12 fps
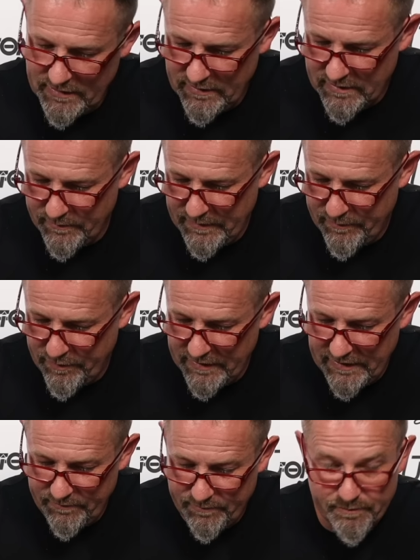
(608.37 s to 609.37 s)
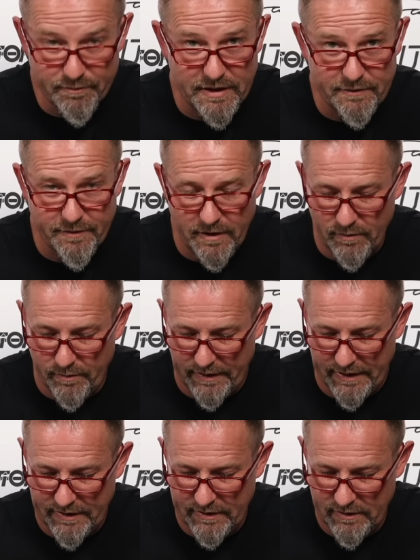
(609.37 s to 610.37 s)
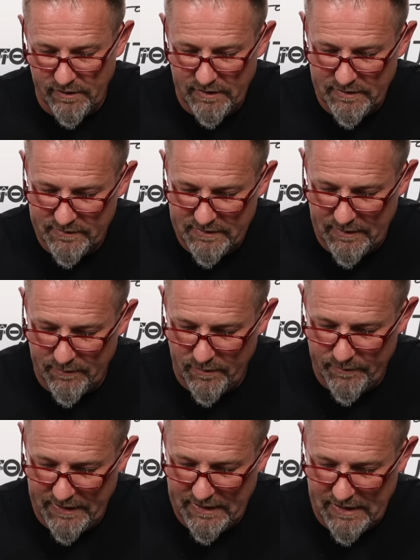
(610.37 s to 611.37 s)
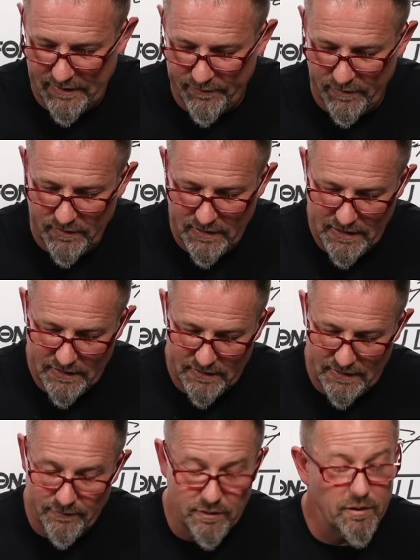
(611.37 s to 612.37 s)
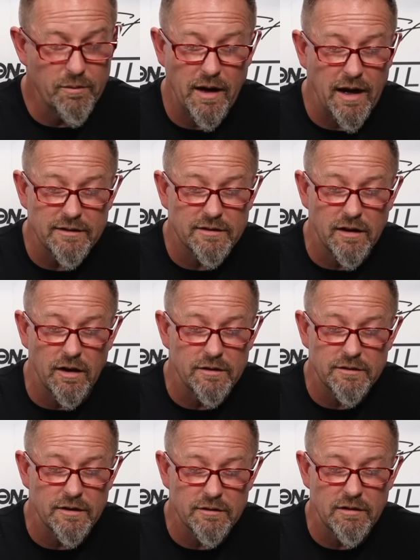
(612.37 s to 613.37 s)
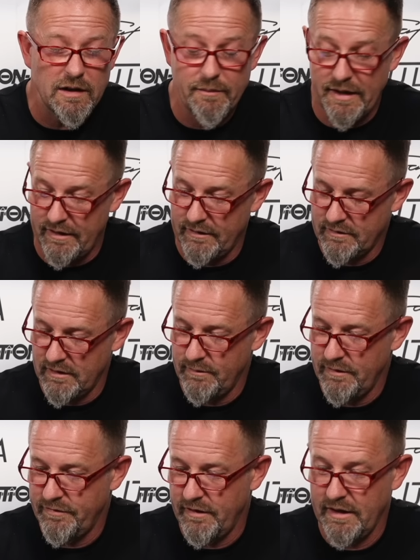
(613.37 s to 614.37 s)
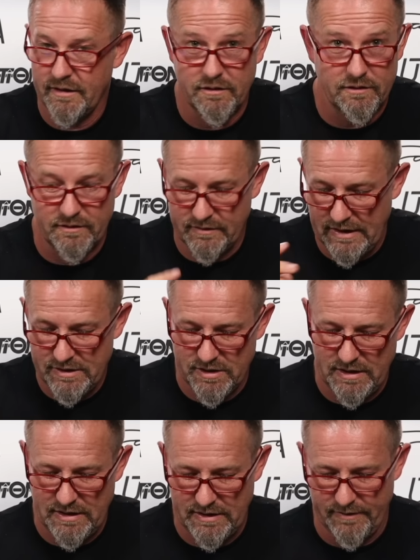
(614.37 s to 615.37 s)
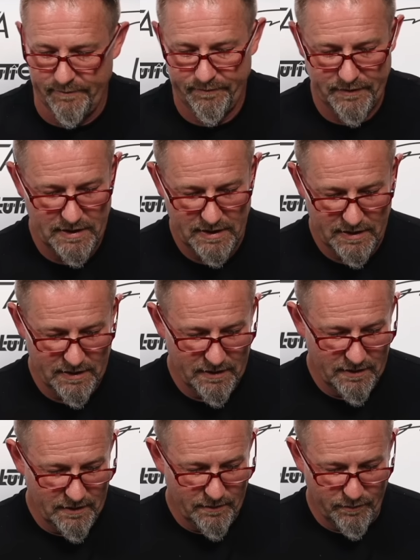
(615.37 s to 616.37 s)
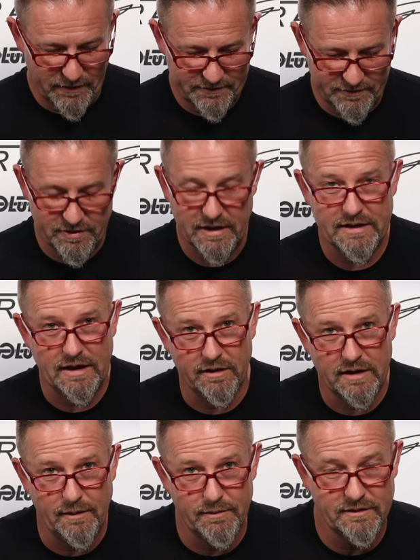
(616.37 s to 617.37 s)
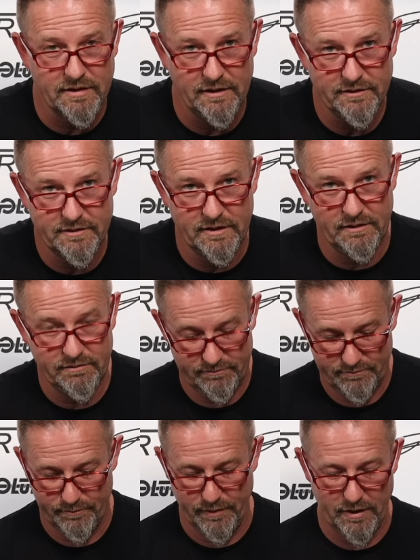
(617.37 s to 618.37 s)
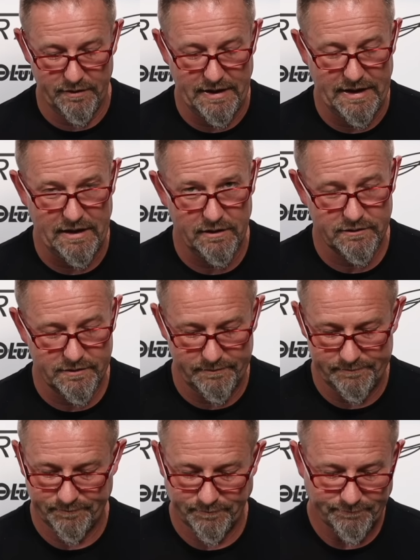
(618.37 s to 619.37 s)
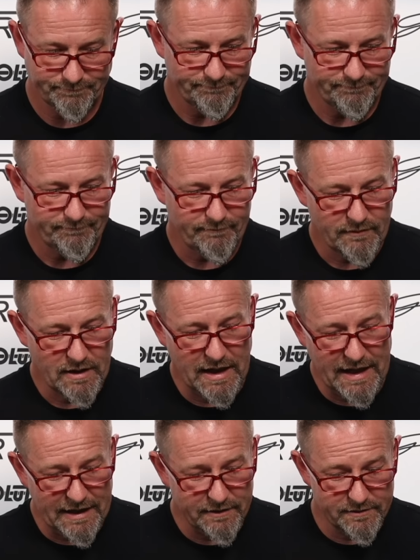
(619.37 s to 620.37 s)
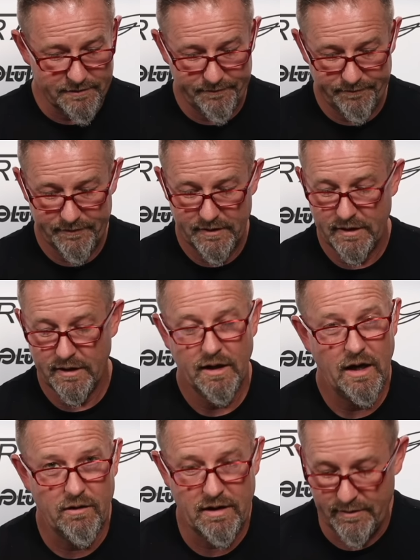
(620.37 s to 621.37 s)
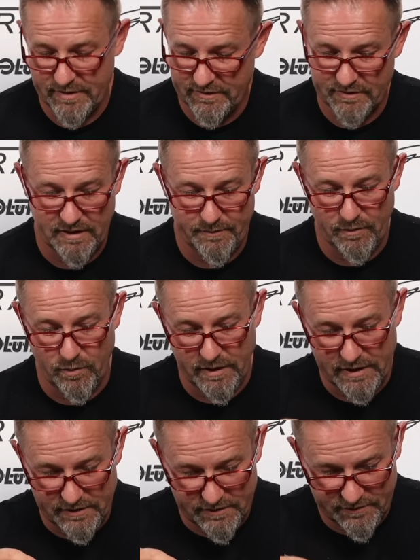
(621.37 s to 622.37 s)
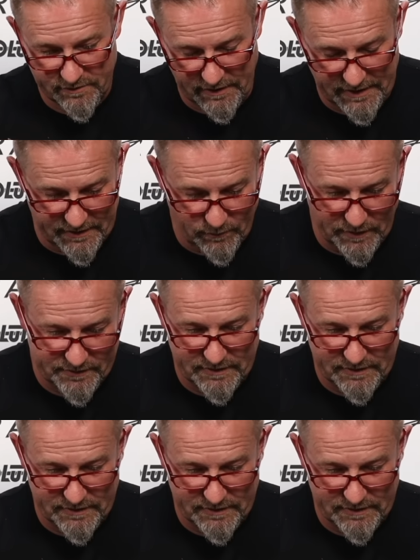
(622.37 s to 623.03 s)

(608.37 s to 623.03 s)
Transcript: You can be pretty firm about it. You know, you can see I'm not being careful. I can even do it with my eyes closed. Doesn't really matter. It's going to be fine because it's engineered in. Press the trigger down a couple of times to blow that out. And our airbrush is going to be working just great once